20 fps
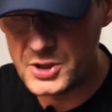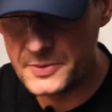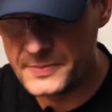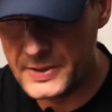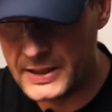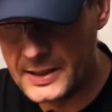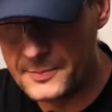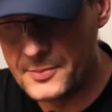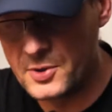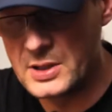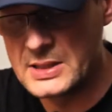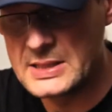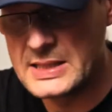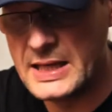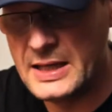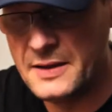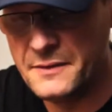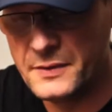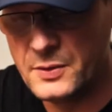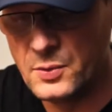cameras.
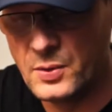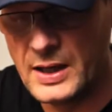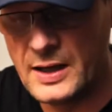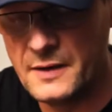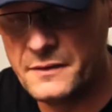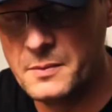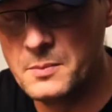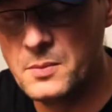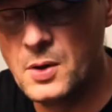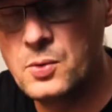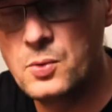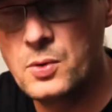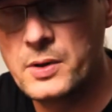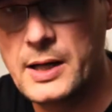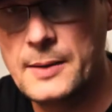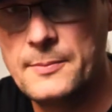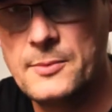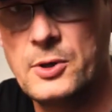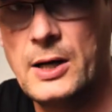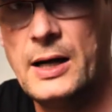If you have a mono
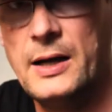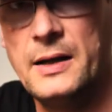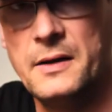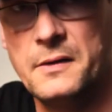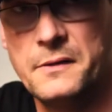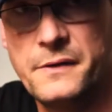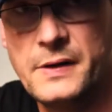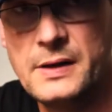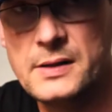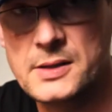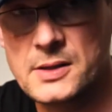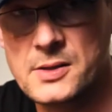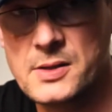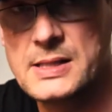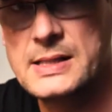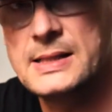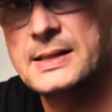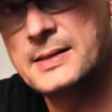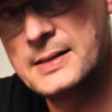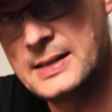camera and
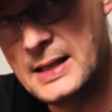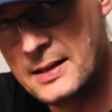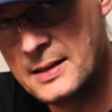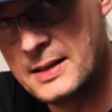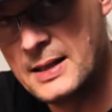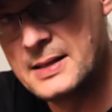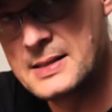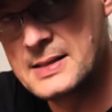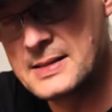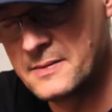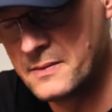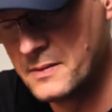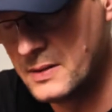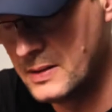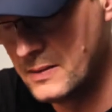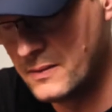filters, then that's a